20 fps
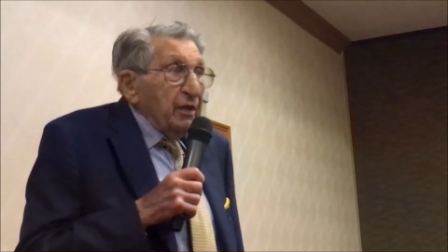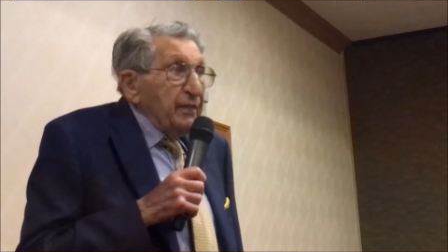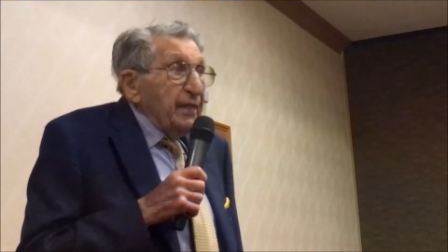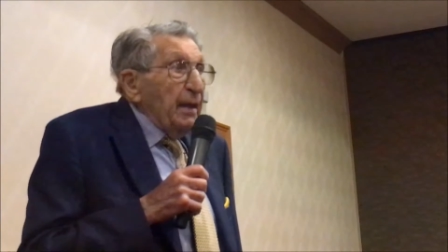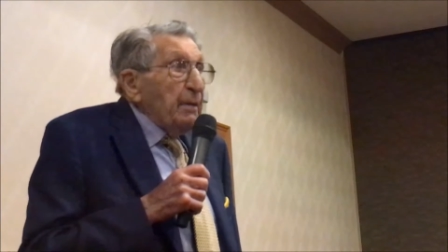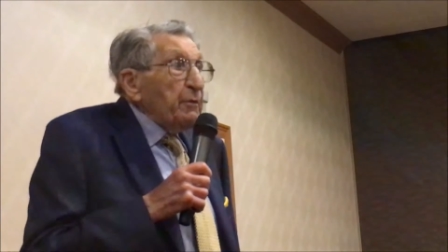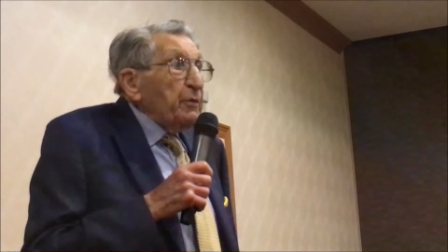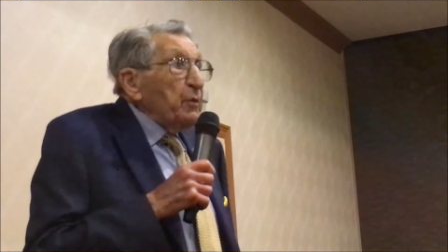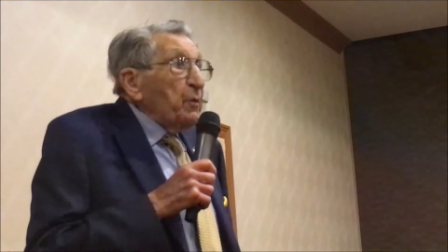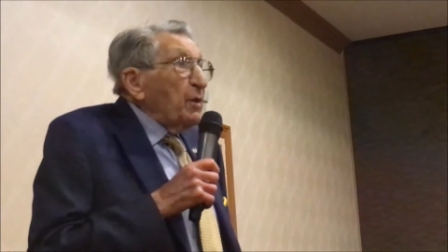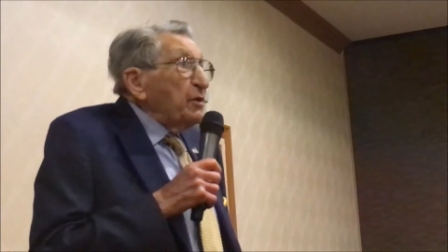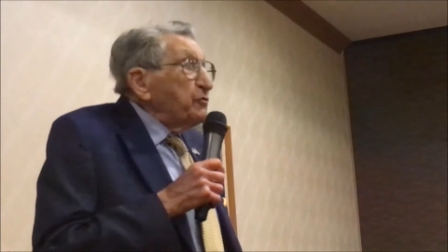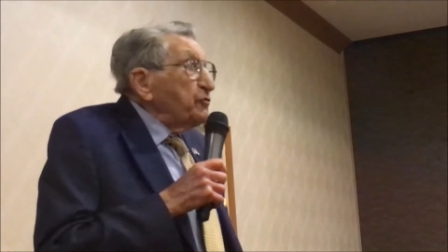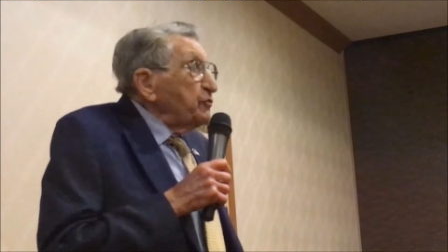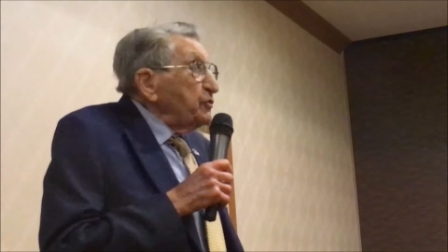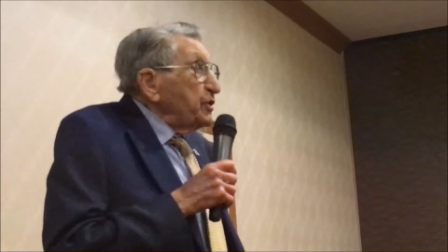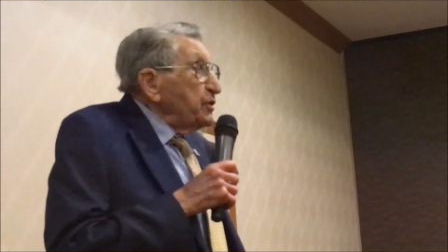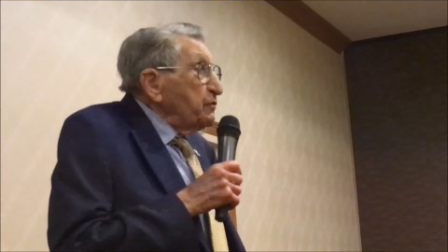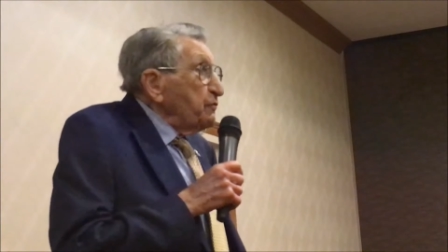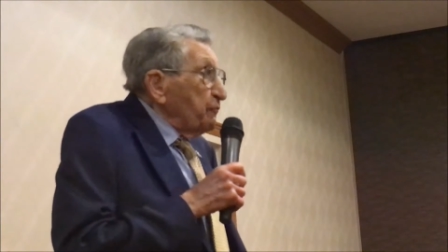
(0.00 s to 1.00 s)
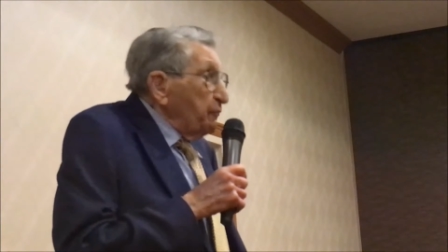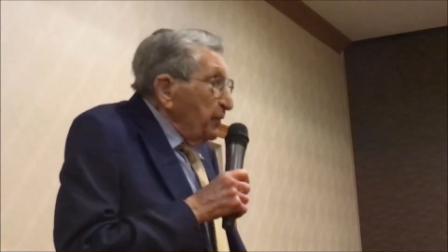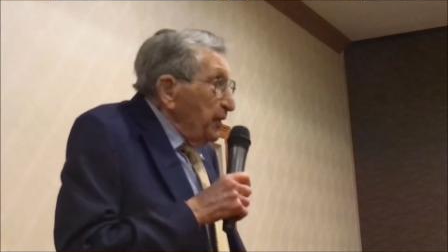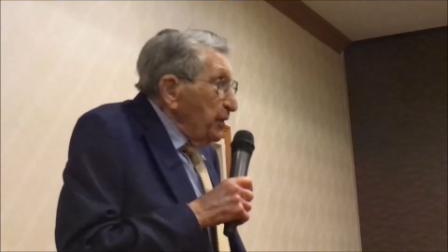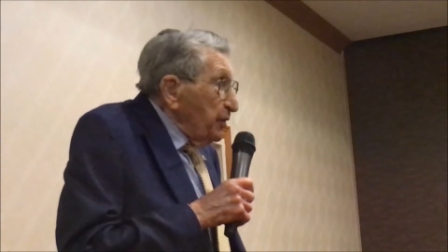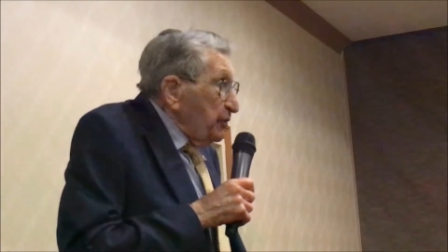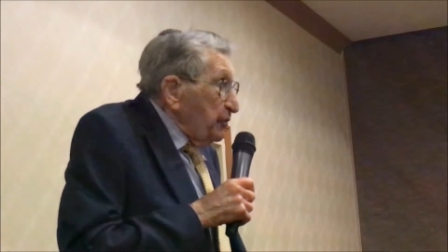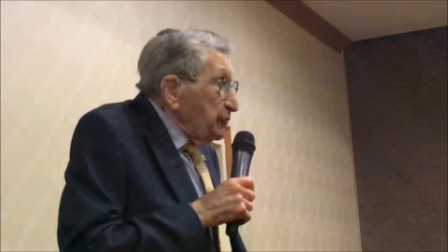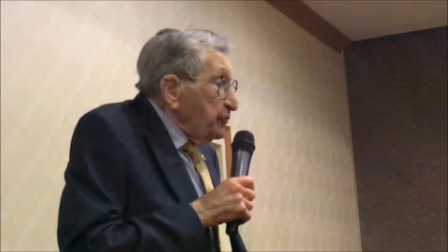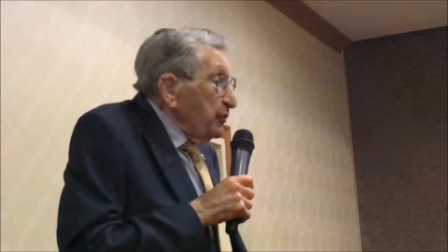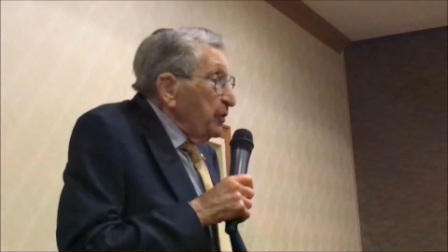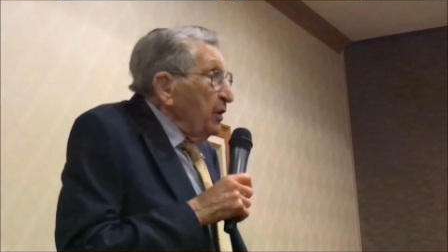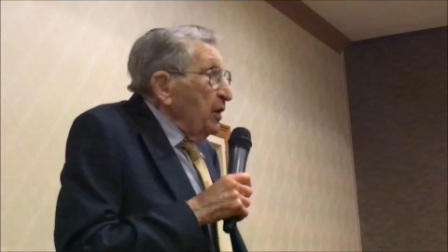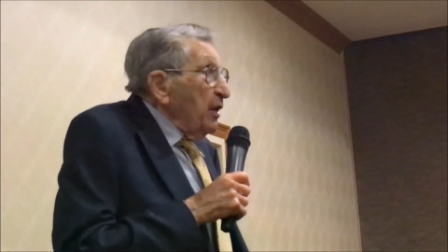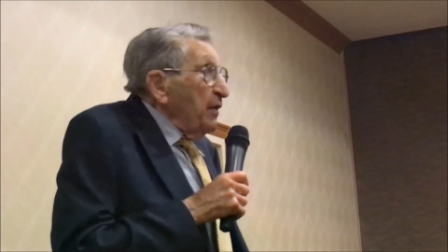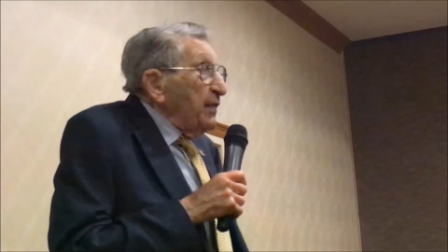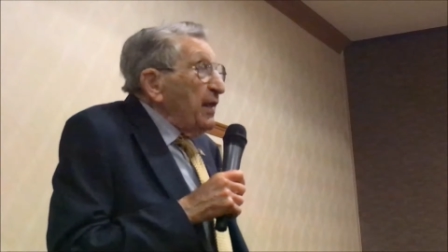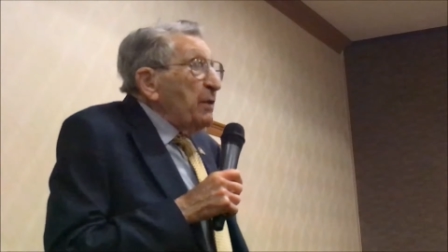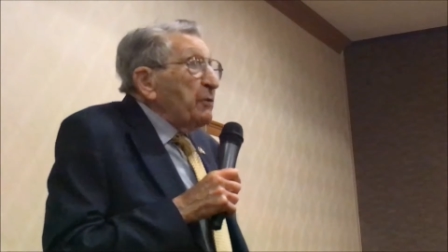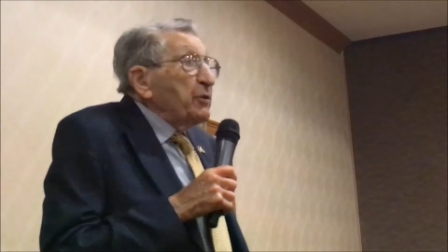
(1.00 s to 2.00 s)
They were the ones who didn't feed us.
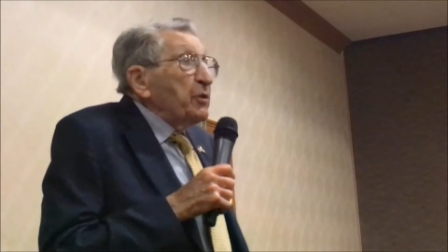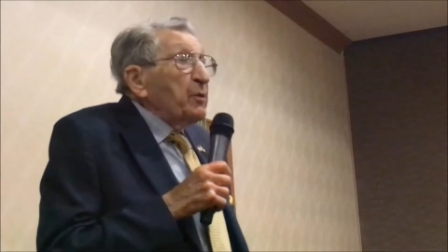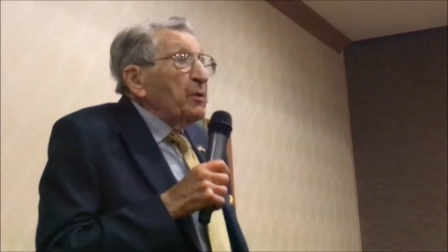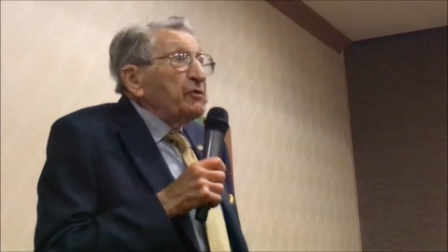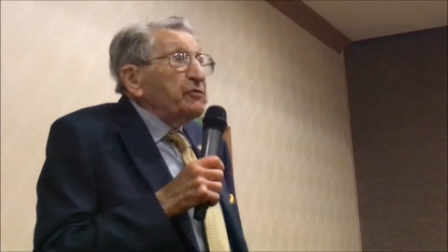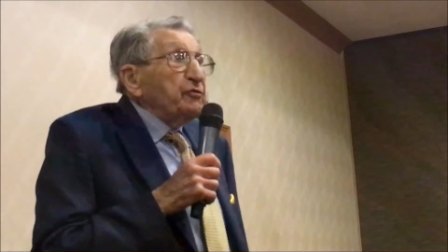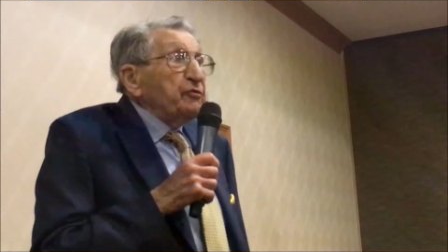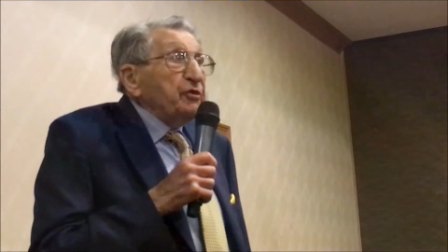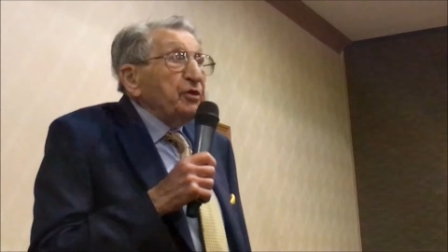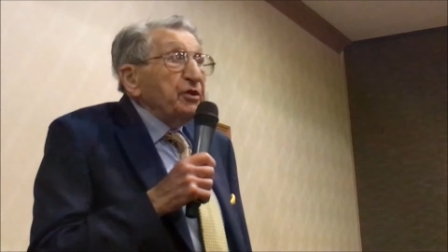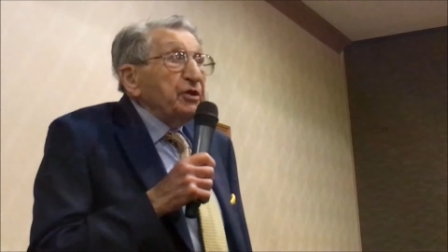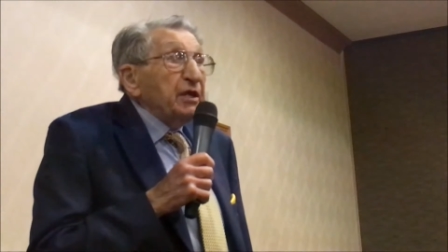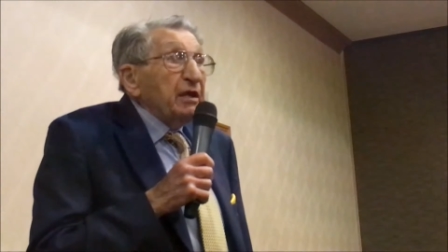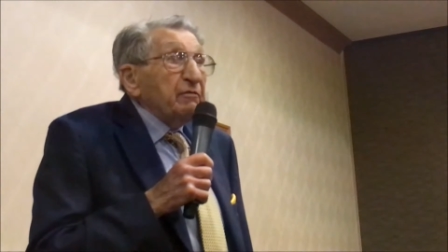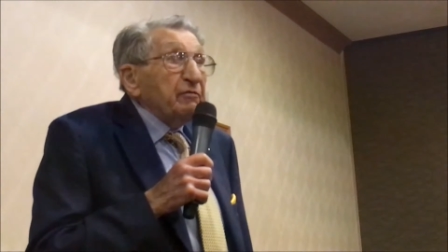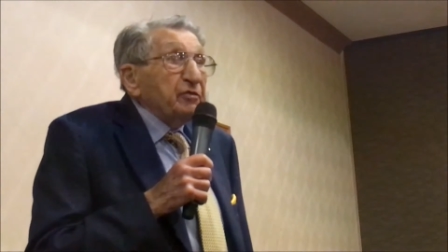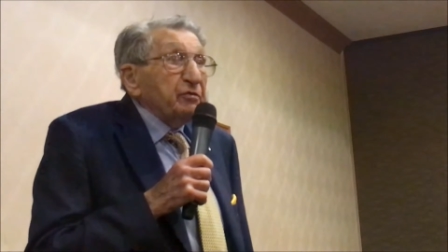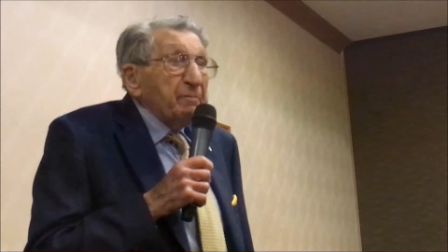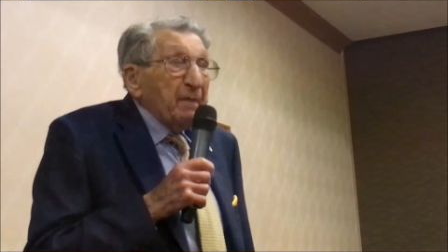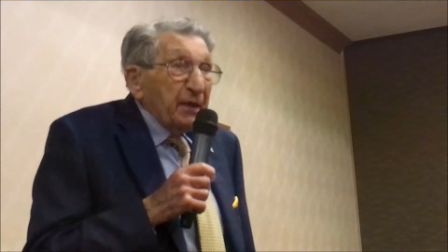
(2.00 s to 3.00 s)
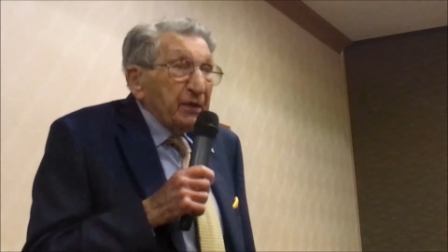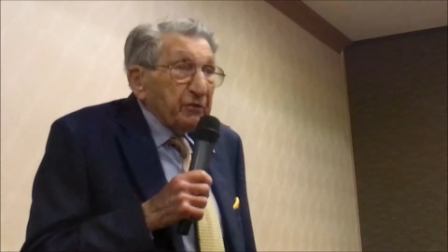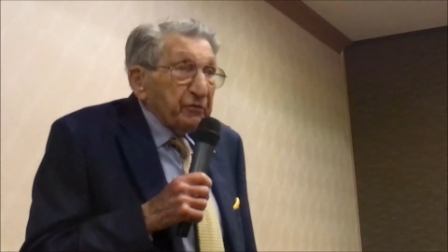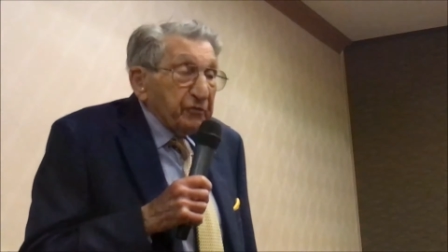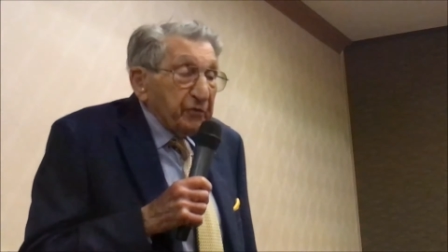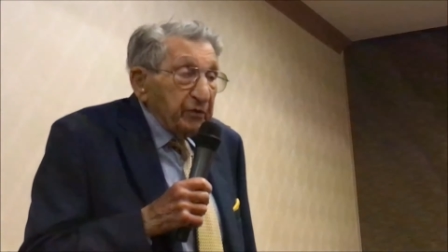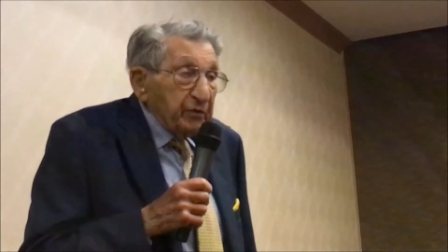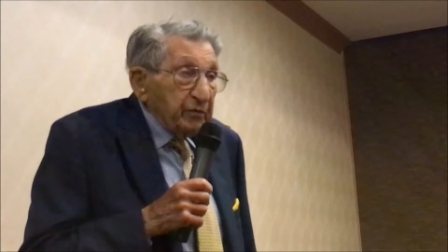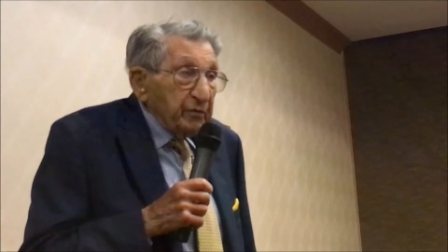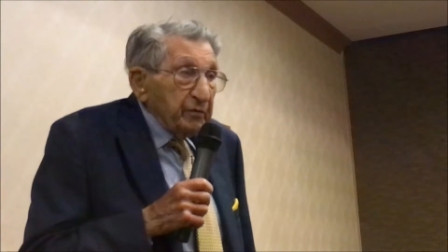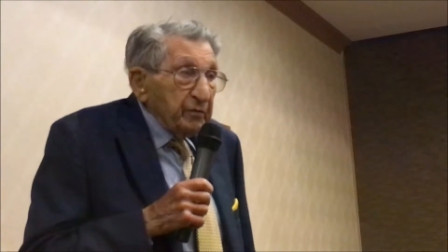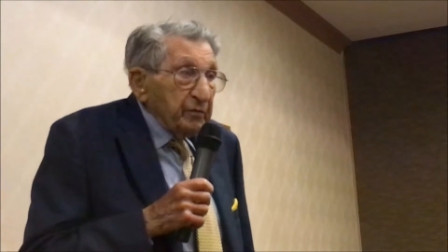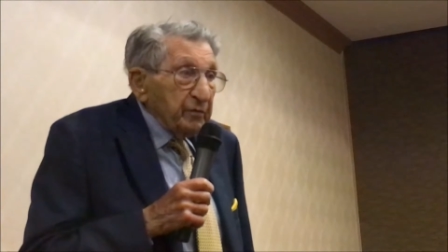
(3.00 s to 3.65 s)
They were the ones who didn't give us medicine.